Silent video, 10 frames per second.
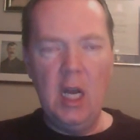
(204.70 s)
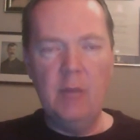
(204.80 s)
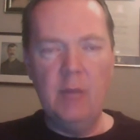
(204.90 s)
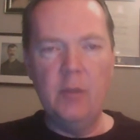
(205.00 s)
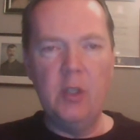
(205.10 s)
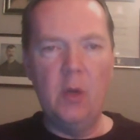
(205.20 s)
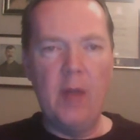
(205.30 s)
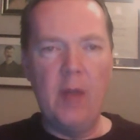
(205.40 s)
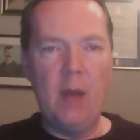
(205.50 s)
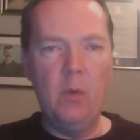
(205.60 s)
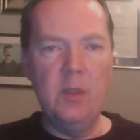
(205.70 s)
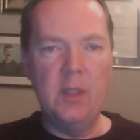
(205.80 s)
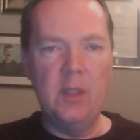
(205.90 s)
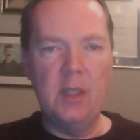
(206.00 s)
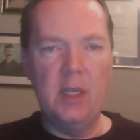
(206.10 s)
So that
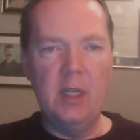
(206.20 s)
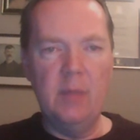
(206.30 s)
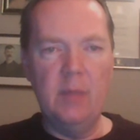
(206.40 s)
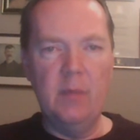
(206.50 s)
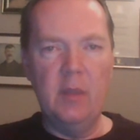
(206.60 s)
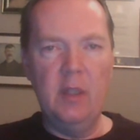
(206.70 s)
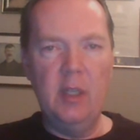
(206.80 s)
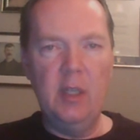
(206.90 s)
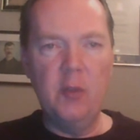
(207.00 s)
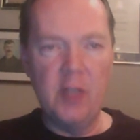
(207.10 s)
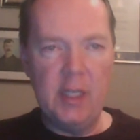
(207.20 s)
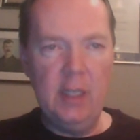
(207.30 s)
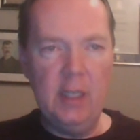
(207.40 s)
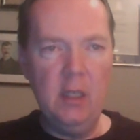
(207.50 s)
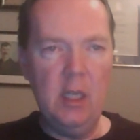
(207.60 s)
was interesting.
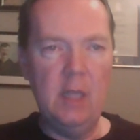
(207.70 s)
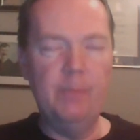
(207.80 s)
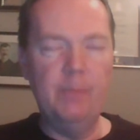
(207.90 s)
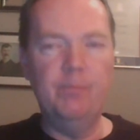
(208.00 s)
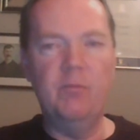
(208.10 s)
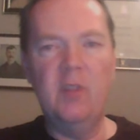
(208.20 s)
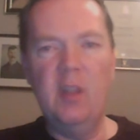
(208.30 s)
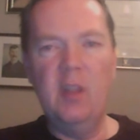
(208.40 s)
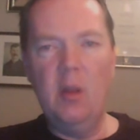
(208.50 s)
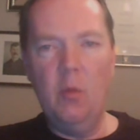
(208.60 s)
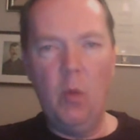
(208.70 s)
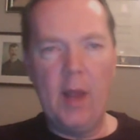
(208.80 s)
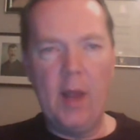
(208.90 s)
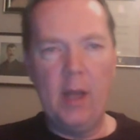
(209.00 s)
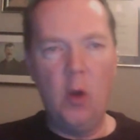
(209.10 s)
What I
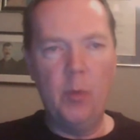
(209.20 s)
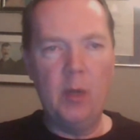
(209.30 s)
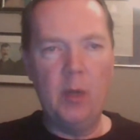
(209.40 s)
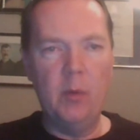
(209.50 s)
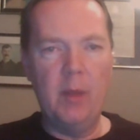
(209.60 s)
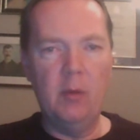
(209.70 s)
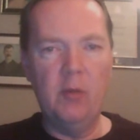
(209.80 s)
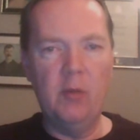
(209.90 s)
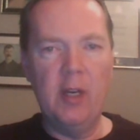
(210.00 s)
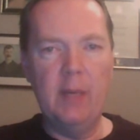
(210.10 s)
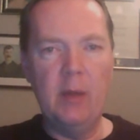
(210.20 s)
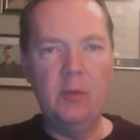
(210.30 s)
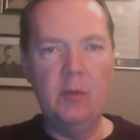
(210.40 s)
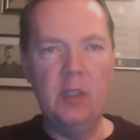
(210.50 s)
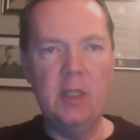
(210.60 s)
had hoped I would be able to run in about
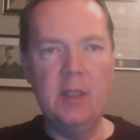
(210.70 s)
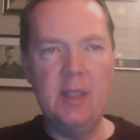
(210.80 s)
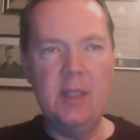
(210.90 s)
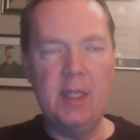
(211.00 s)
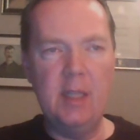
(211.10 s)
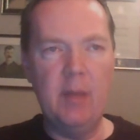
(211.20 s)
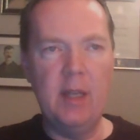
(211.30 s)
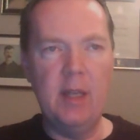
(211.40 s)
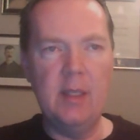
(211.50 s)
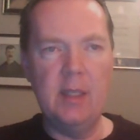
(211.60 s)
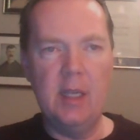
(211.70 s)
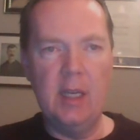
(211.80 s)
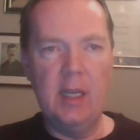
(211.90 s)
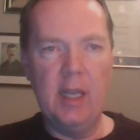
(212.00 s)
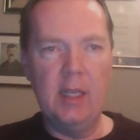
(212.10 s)
60 minutes
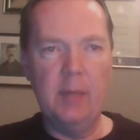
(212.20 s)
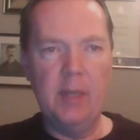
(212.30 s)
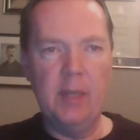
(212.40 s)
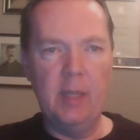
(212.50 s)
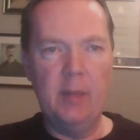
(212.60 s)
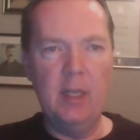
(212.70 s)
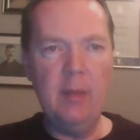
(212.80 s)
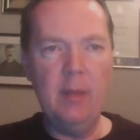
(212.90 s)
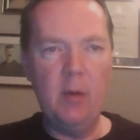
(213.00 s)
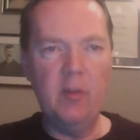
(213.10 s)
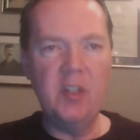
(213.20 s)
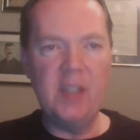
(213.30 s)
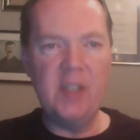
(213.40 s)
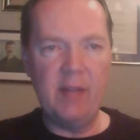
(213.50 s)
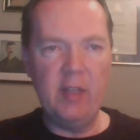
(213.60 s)
ended up taking me a little bit over
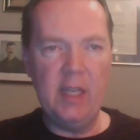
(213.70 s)
70.